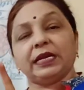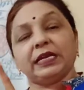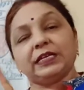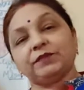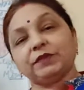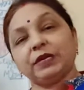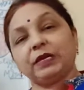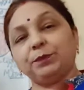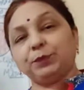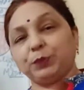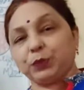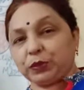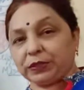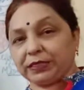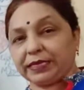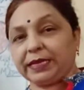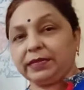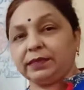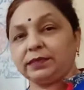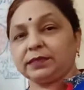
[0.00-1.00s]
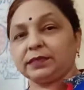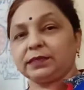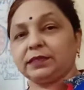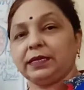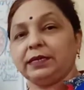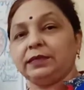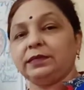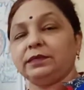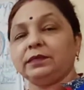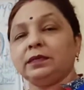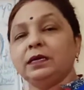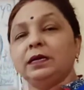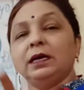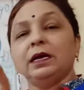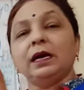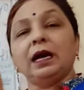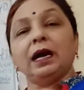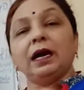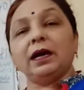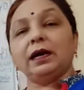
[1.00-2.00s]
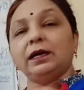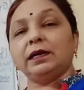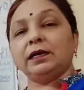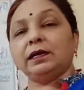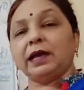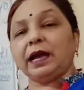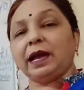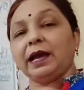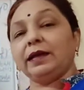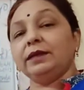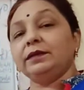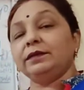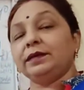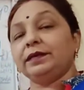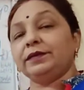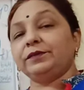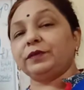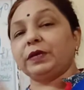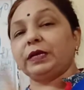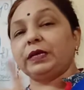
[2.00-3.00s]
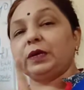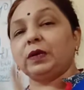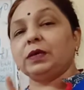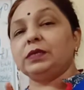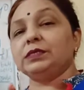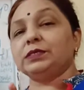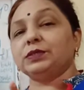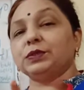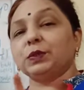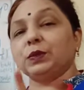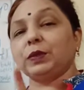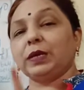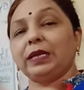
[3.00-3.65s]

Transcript: It will protect it and it will also